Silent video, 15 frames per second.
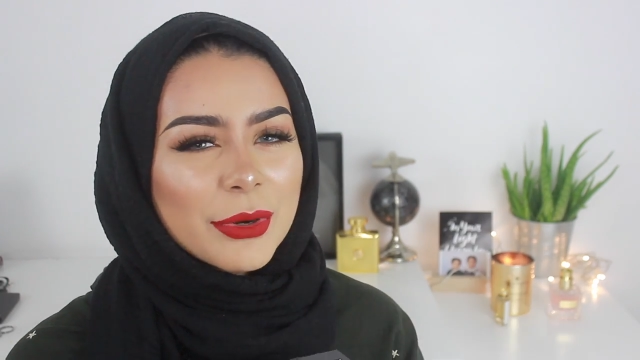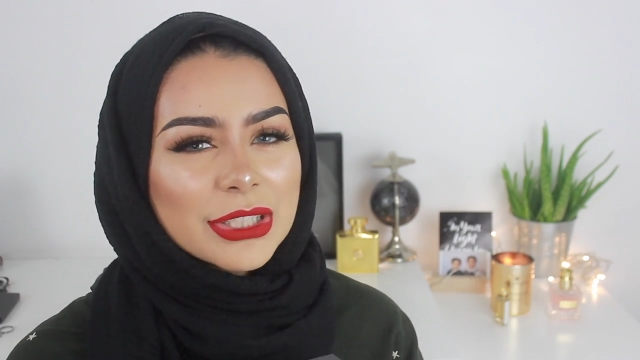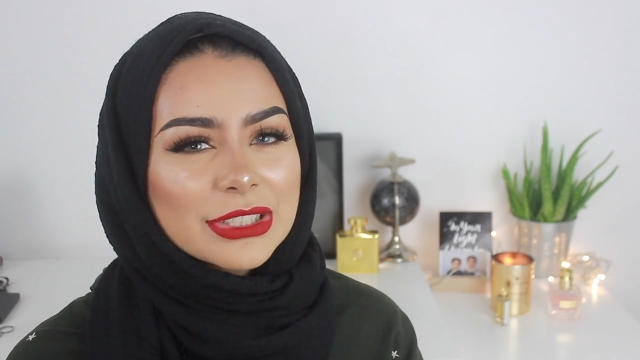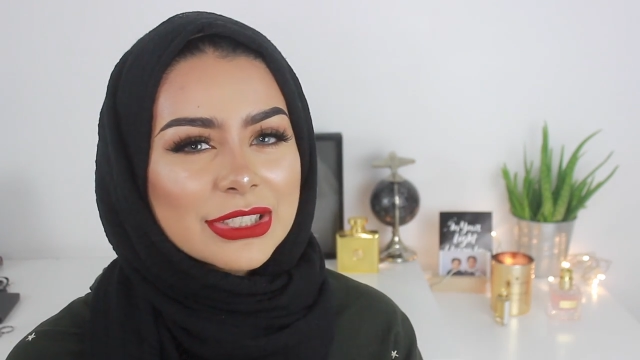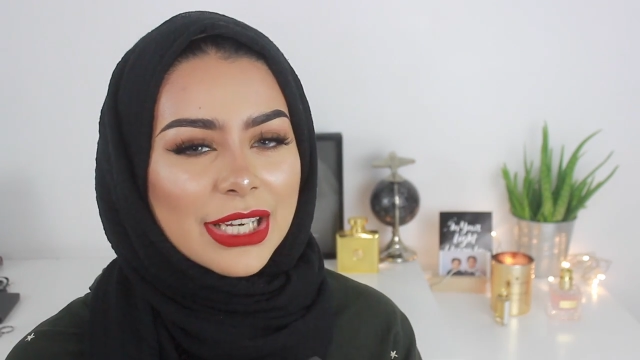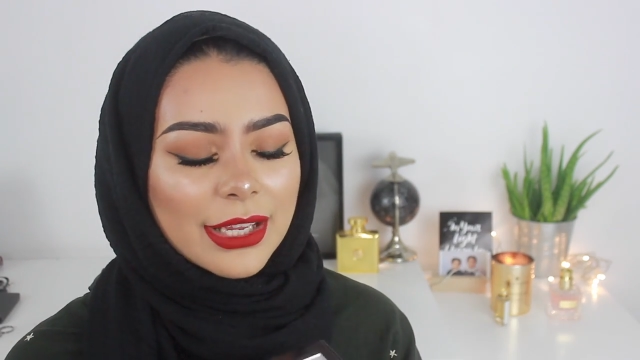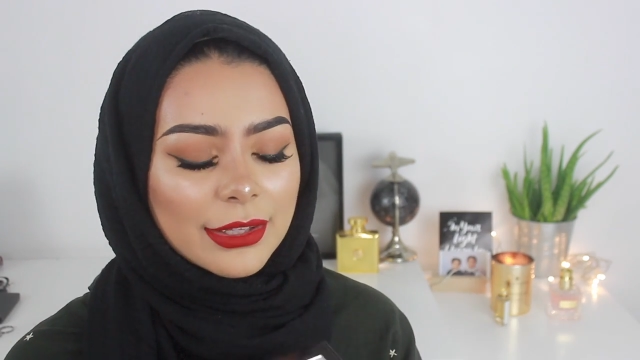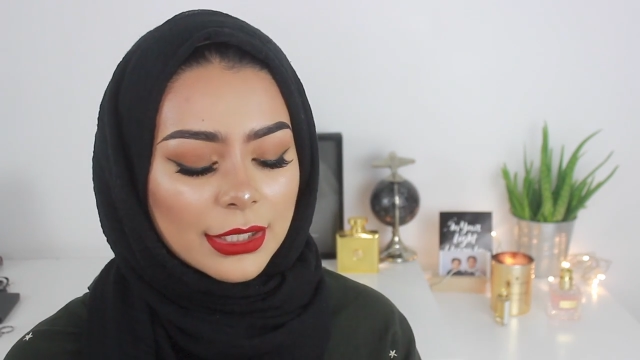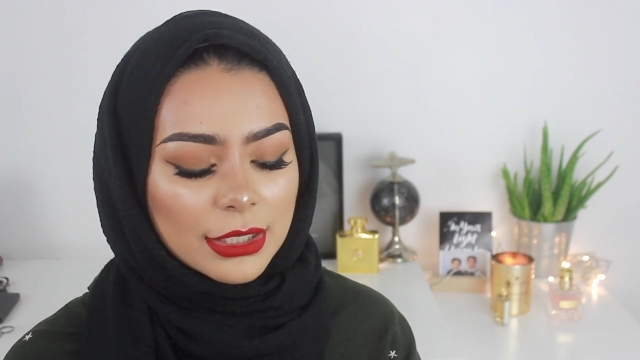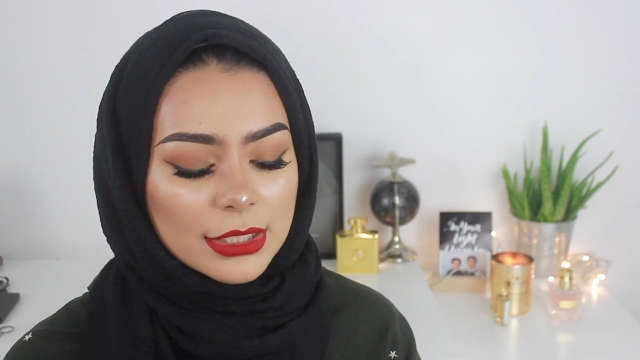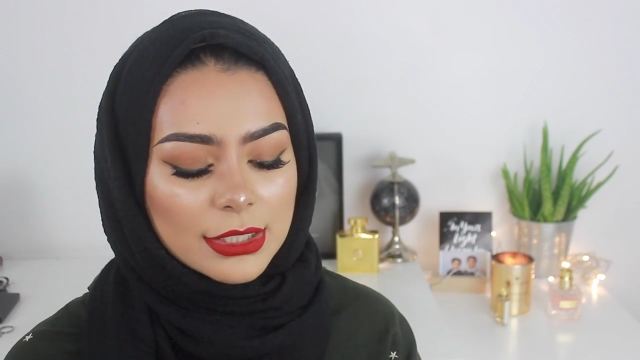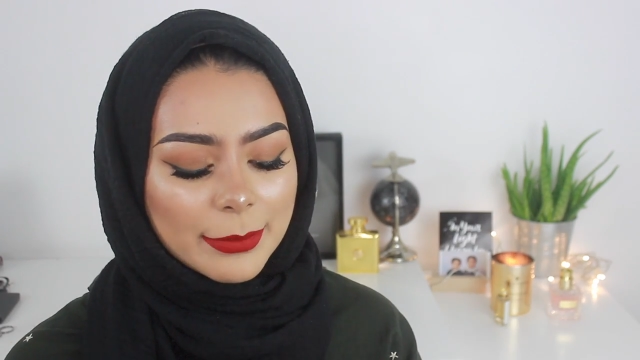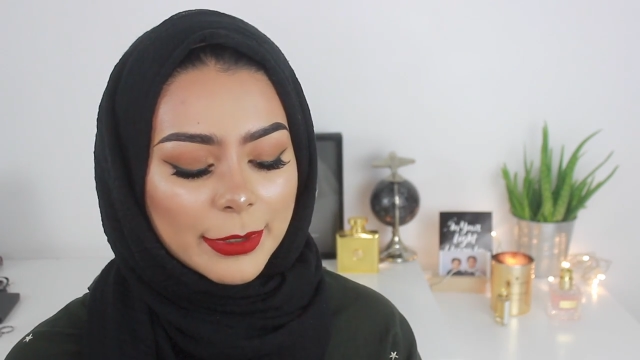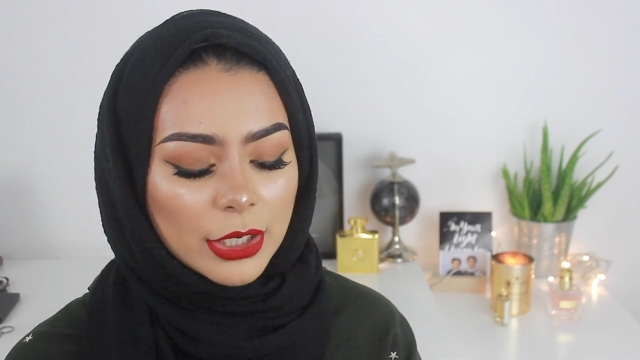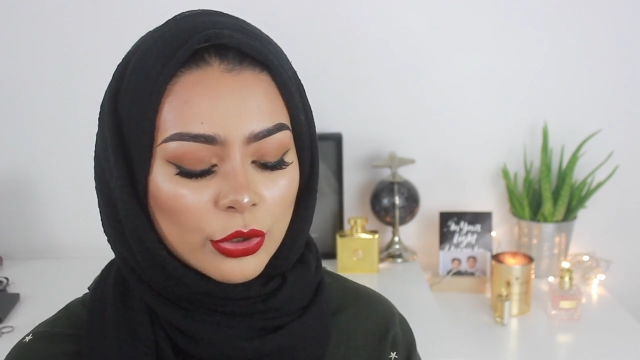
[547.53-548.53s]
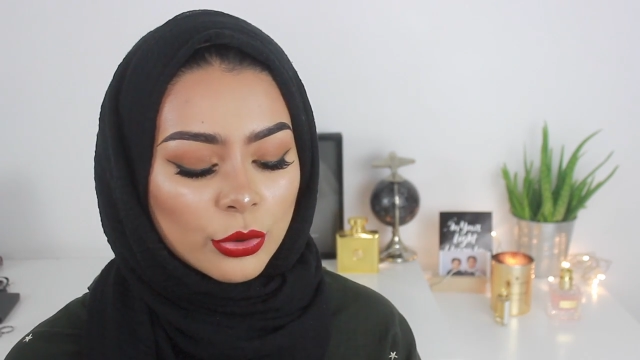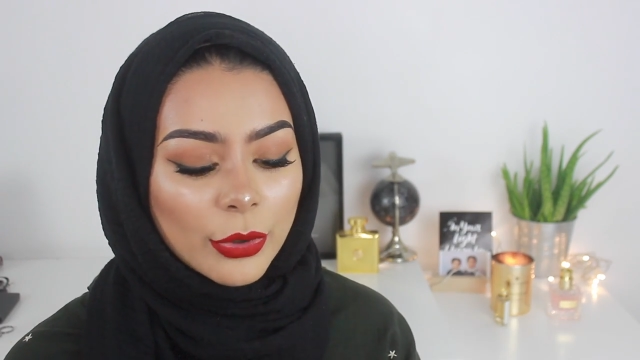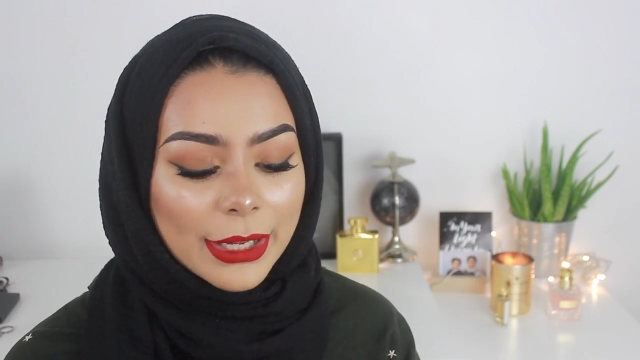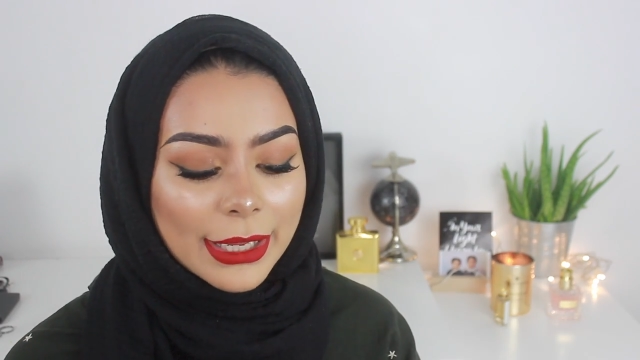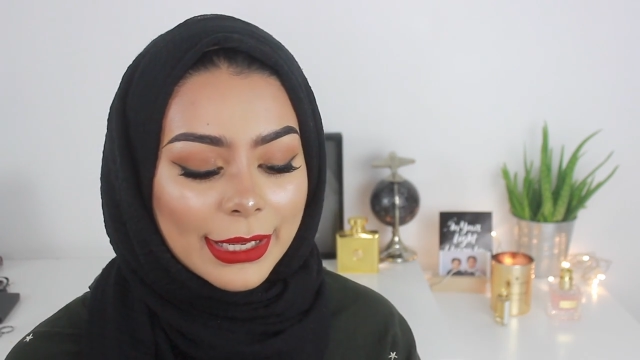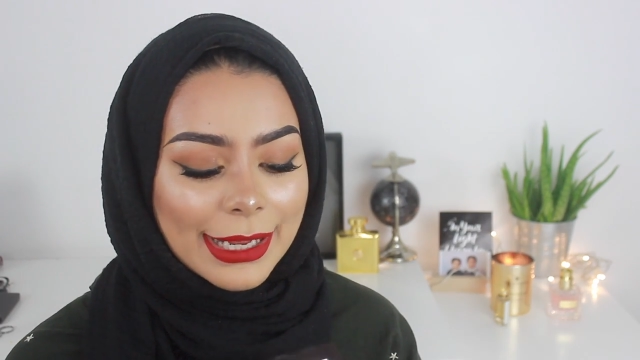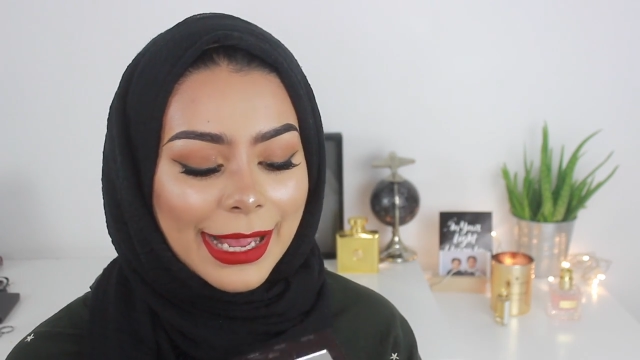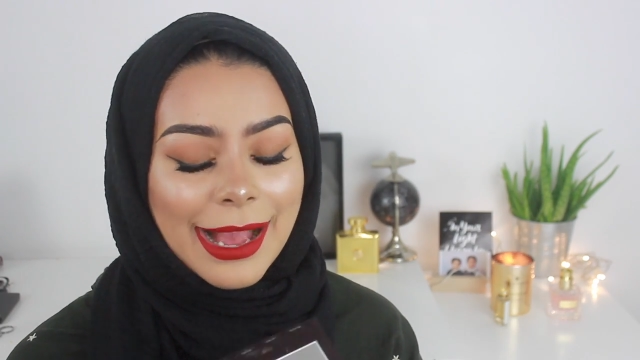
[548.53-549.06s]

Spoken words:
which I think is a bit annoying.